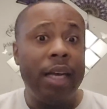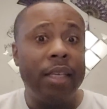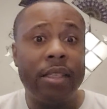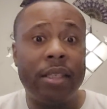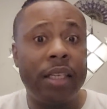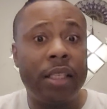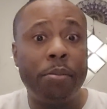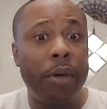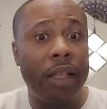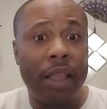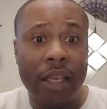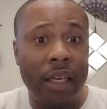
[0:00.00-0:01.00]
6
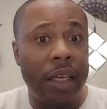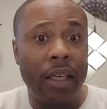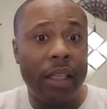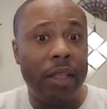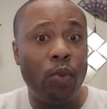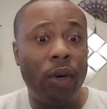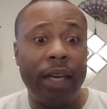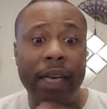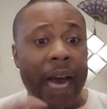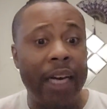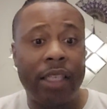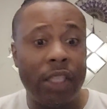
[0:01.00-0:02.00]
month thing where they
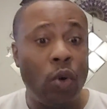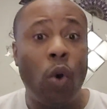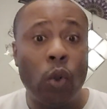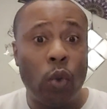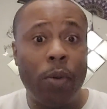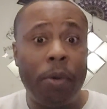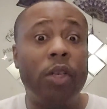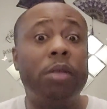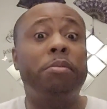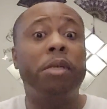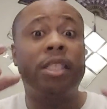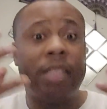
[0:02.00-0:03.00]
actually going through the mail.
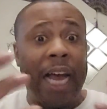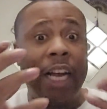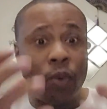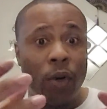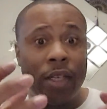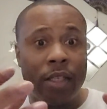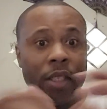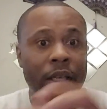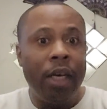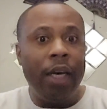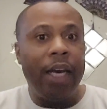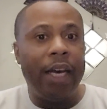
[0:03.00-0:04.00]
It's that crazy
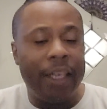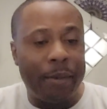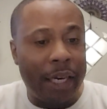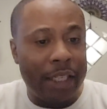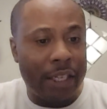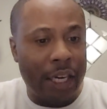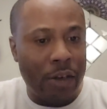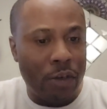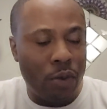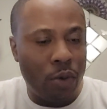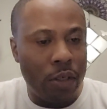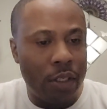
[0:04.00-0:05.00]
in the Placer County
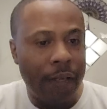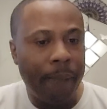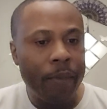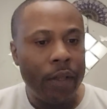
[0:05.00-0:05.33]
courts.